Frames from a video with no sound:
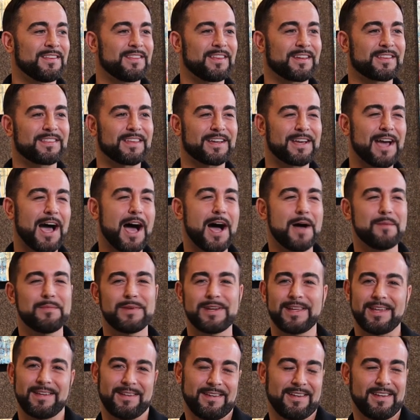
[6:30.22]
the
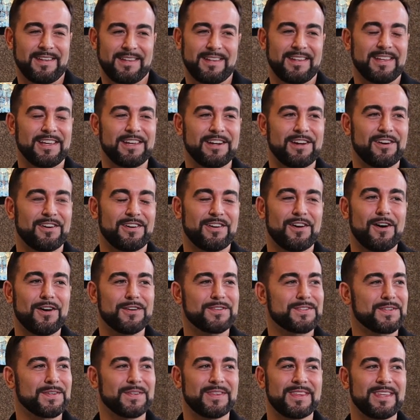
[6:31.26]
comedy, you know, and
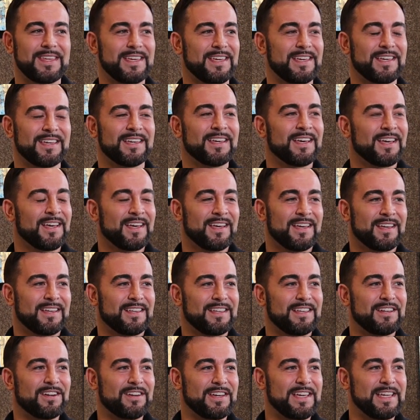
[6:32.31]
also the,
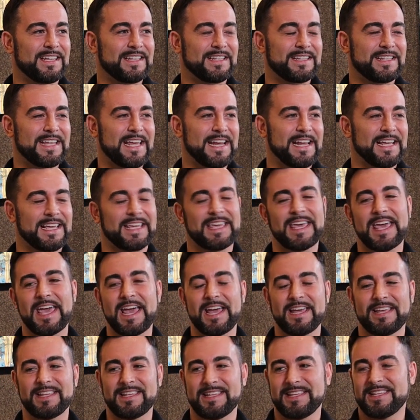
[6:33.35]
you know, they didn't
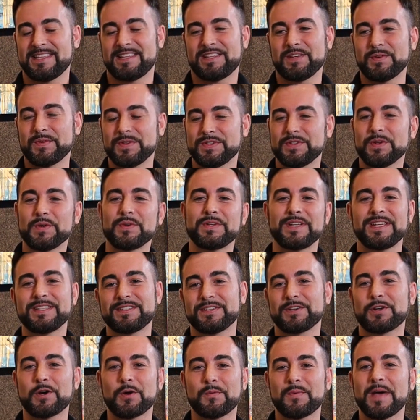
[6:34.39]
care. There was no need
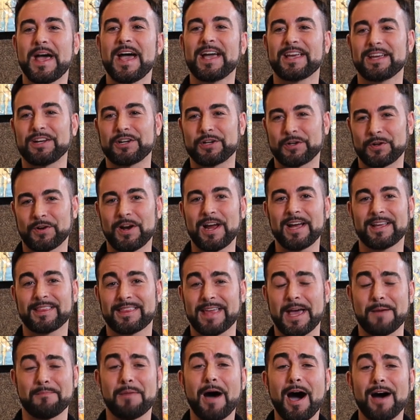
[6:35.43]
to go back and correct
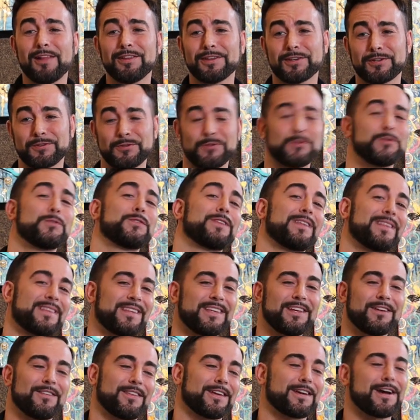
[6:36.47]
that. Pollock knew that,
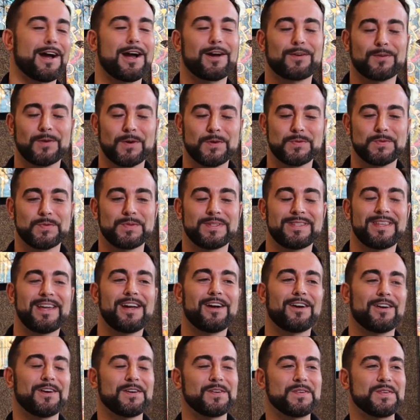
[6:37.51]
you know, the cockroach was
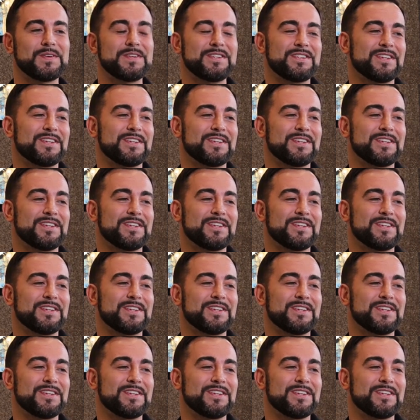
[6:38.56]
there.